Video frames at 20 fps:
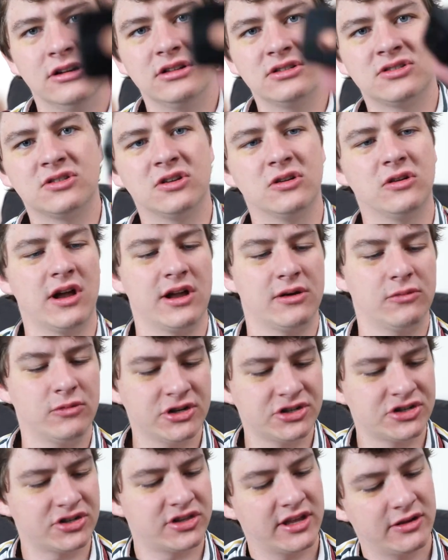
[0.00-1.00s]
So I
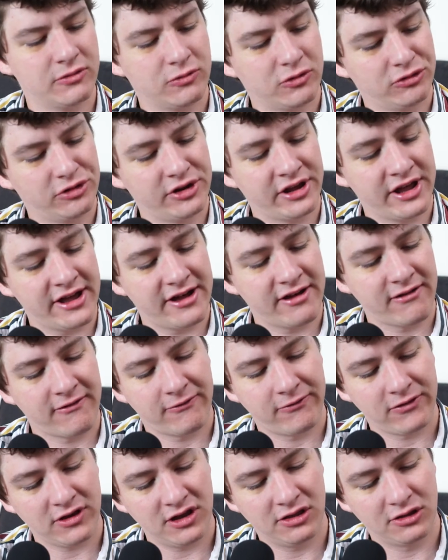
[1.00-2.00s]
wish they would
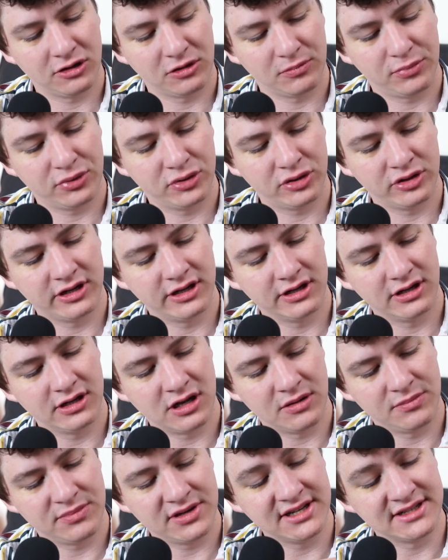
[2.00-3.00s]
have either put
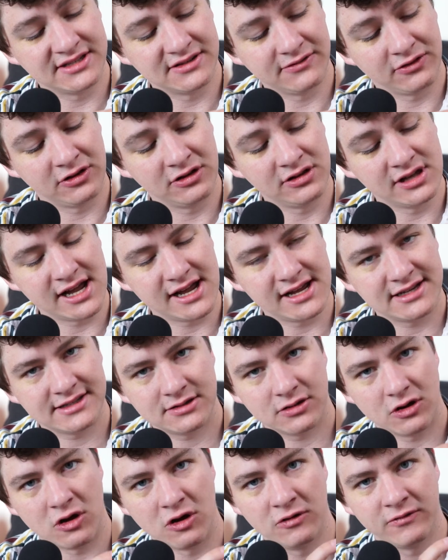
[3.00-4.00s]
a piece of
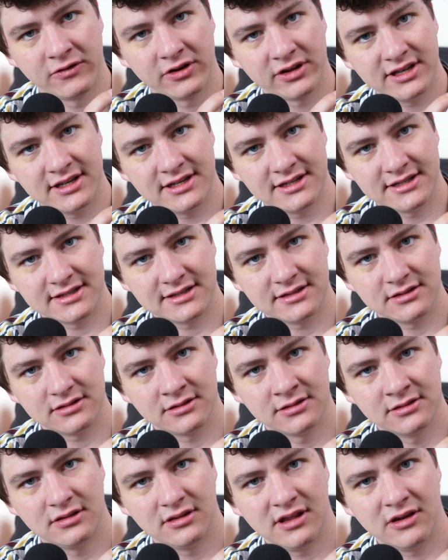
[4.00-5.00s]
glass over this
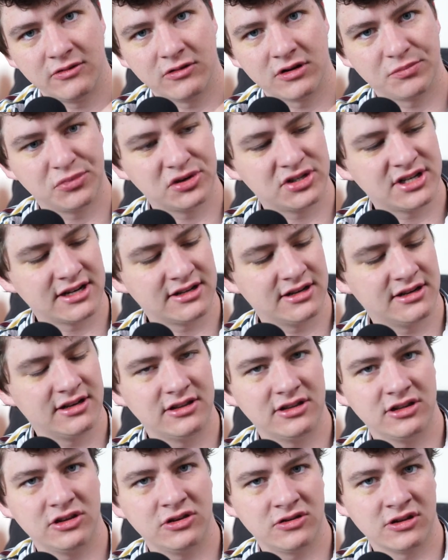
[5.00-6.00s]
that would have protected
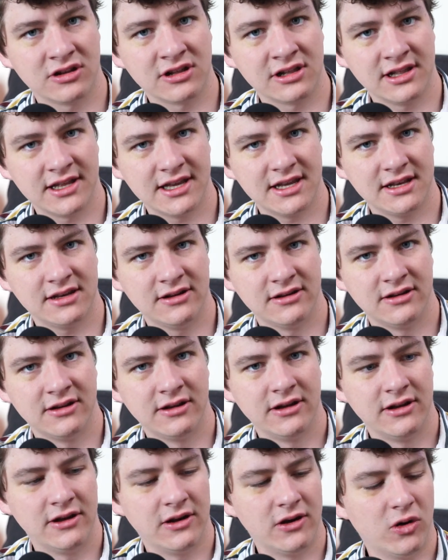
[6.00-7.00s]
it that you could clean,
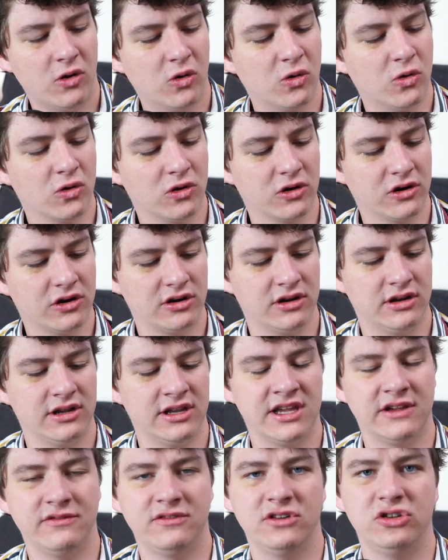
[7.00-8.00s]
or
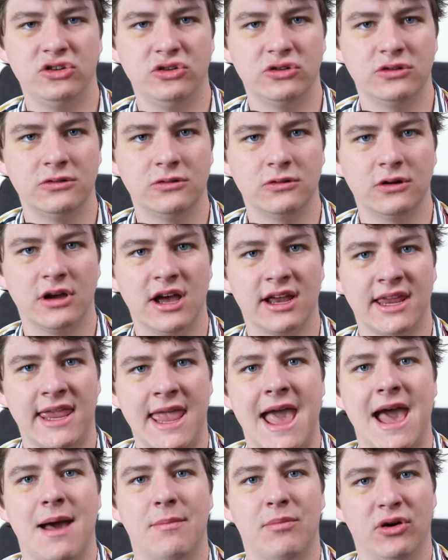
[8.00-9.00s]
given you a
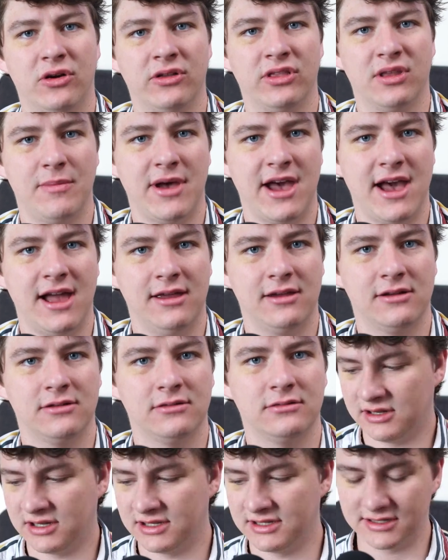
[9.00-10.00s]
cap on the back.
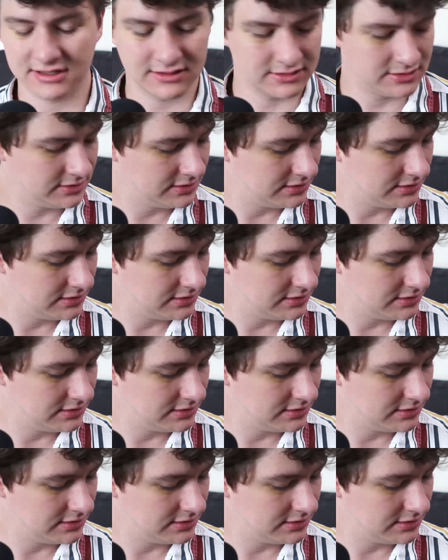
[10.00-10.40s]
Because